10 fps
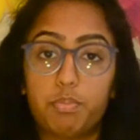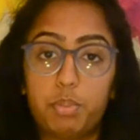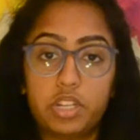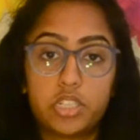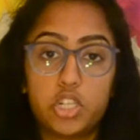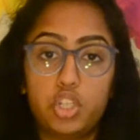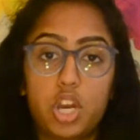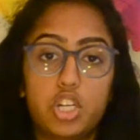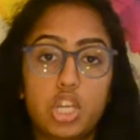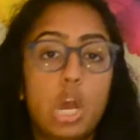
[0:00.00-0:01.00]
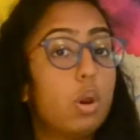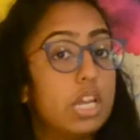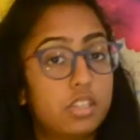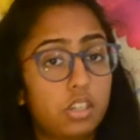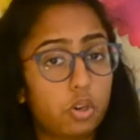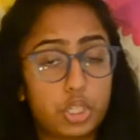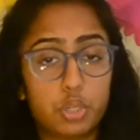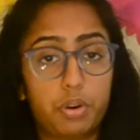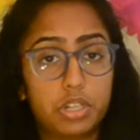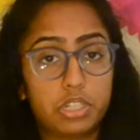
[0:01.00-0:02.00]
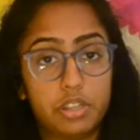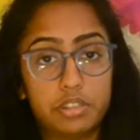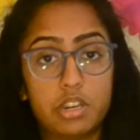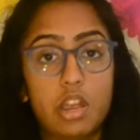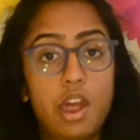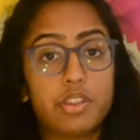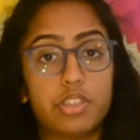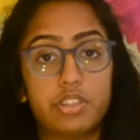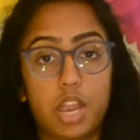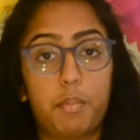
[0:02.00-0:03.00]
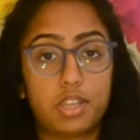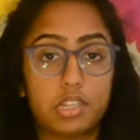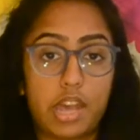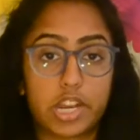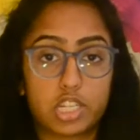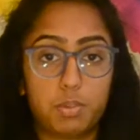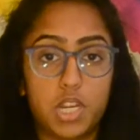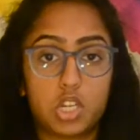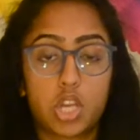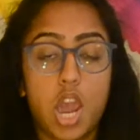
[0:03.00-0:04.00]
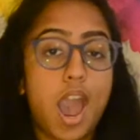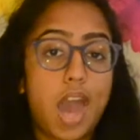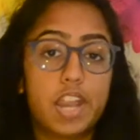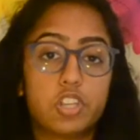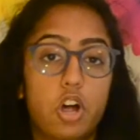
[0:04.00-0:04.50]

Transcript: because a judge isn't going to want to listen to the same exact speech, and it's